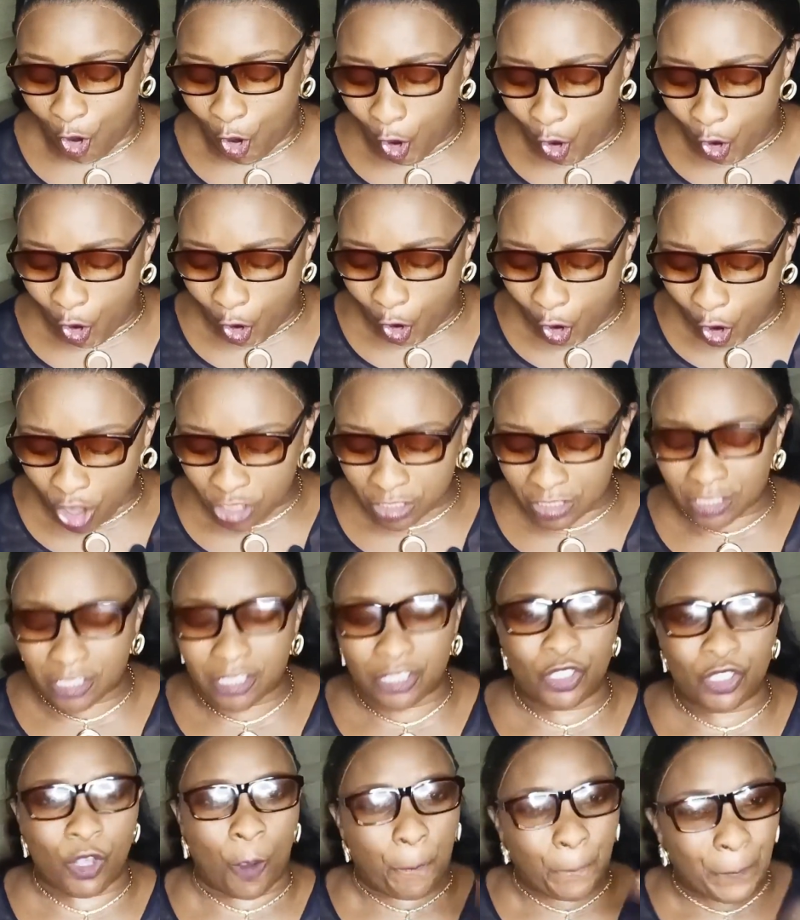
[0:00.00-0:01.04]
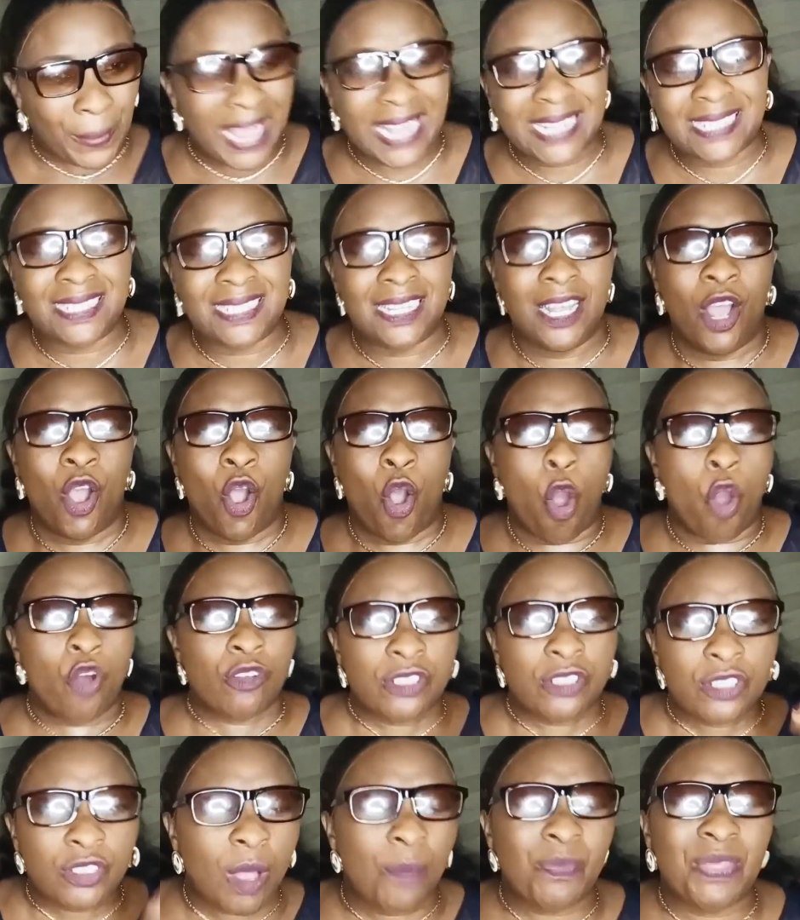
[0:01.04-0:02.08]
or hurt your pet, or
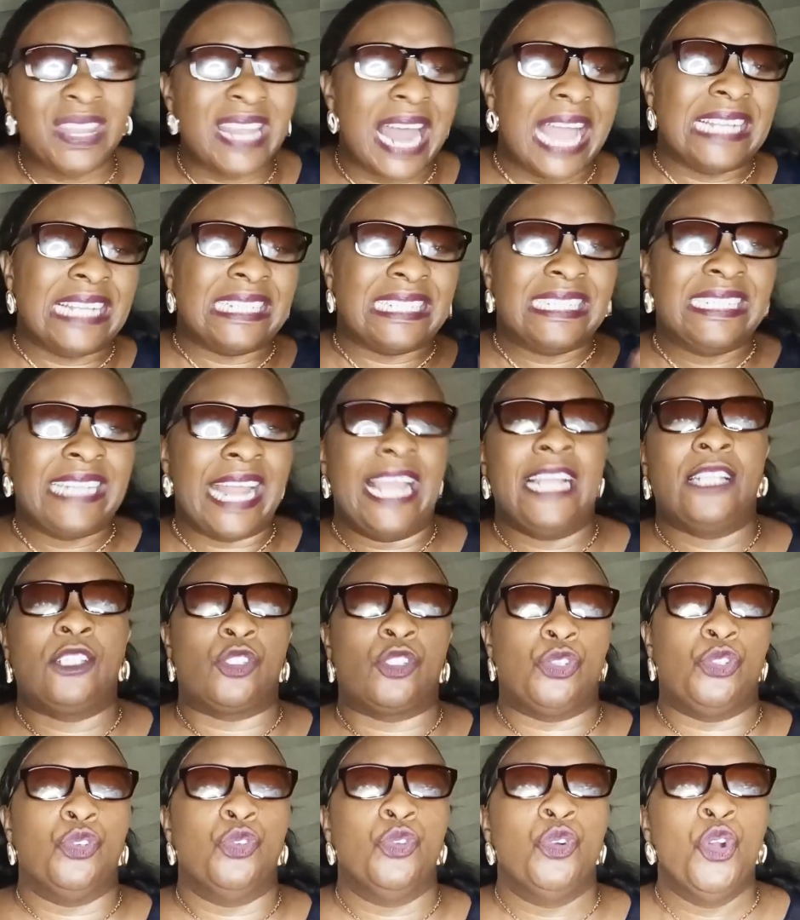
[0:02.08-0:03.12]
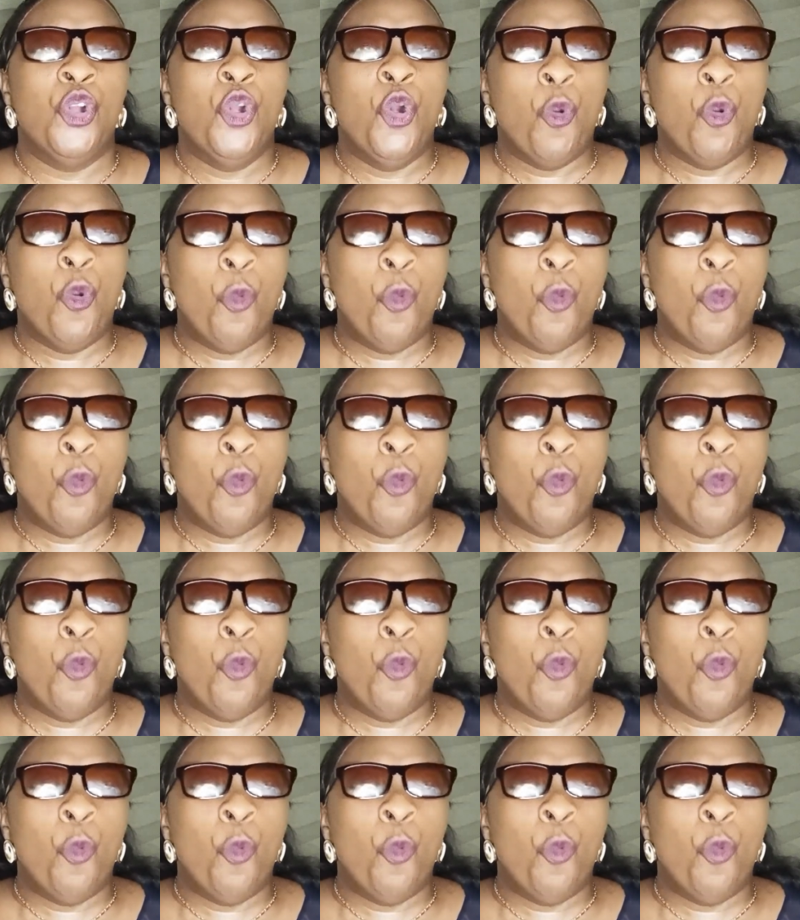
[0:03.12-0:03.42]
something that is dear to you.